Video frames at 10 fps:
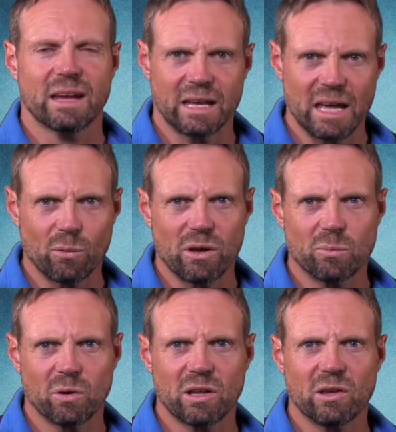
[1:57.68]
take care where
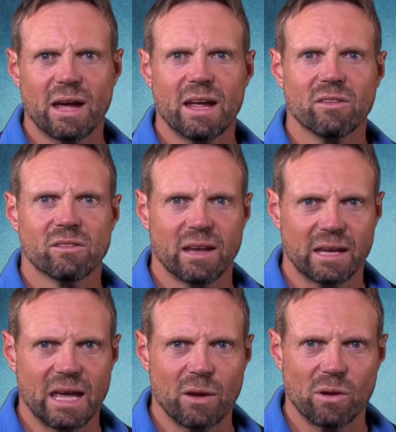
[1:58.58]
you're putting your hands,
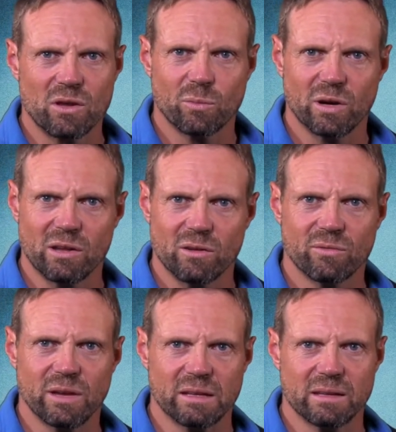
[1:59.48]
take care when you're putting your
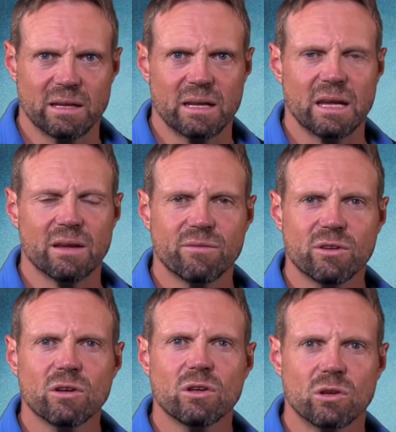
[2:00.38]
feet. If
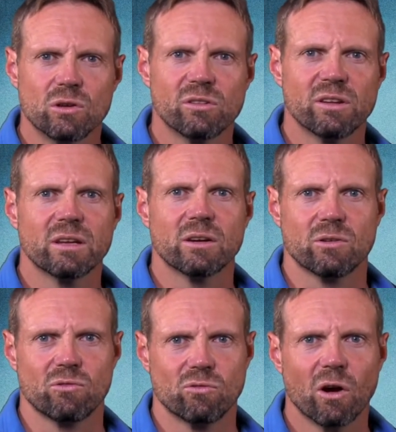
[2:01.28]
you're
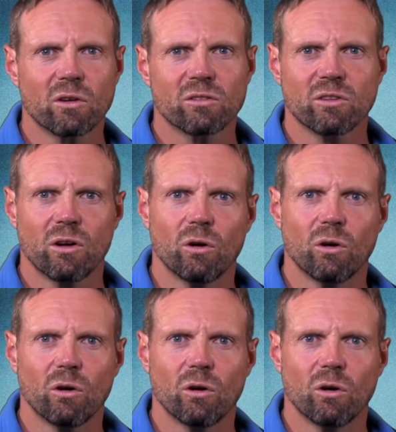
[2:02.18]
using rocks to